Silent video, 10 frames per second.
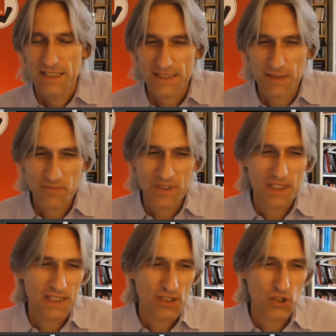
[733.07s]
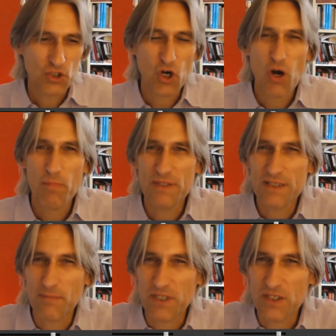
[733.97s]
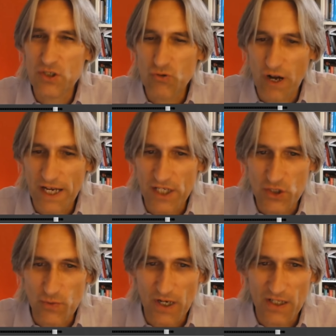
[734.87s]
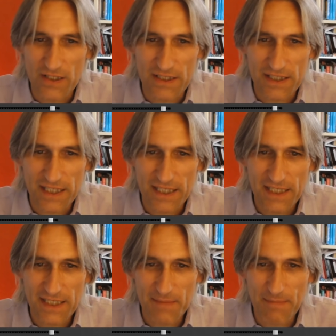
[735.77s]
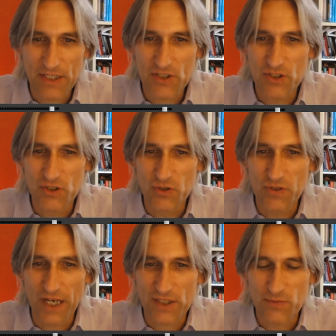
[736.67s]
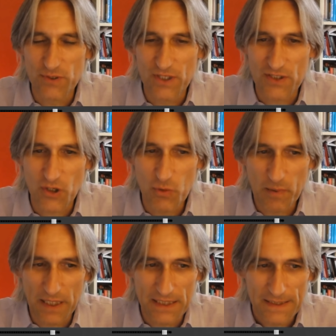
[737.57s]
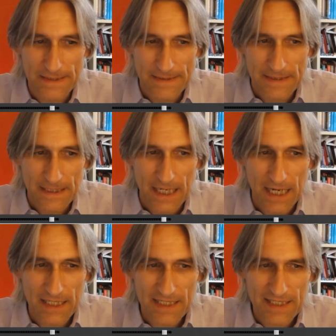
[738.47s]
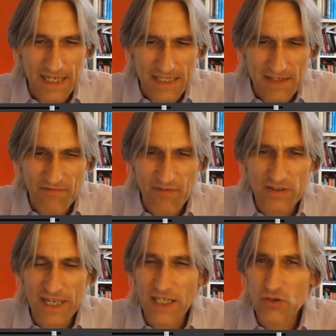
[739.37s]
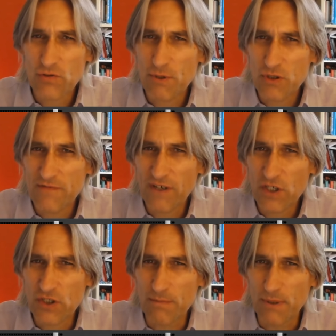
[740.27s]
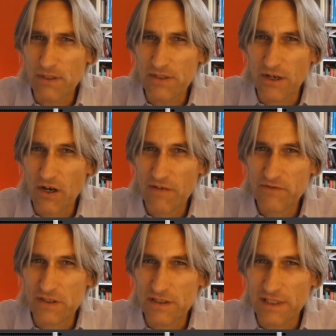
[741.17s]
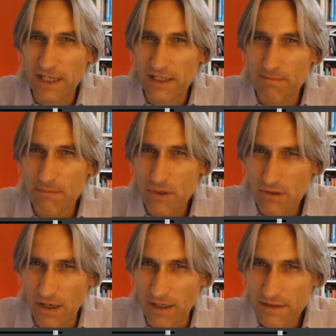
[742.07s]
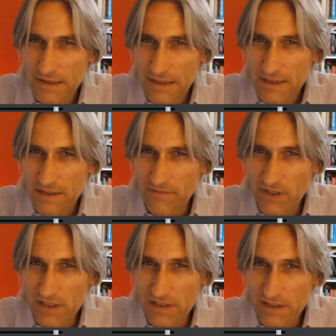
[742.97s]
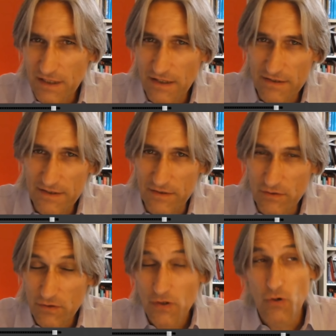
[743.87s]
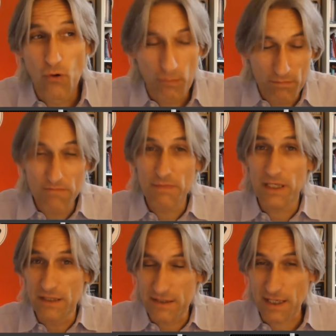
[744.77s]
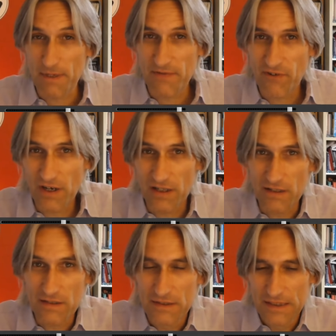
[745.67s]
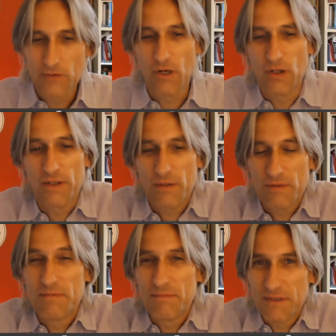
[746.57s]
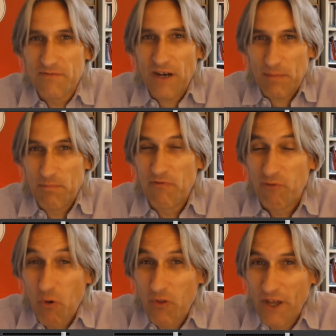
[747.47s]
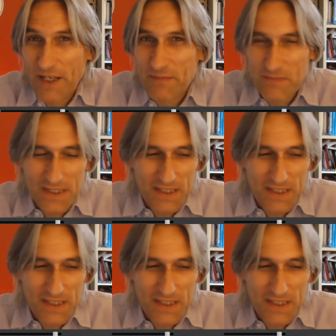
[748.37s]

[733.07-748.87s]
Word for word: something sharp and something strange. Well, he managed to do that with this opening. And he said he felt extra motivation because after Nakamura defeated Carlsen, or in the semi final, well, in fact, before then,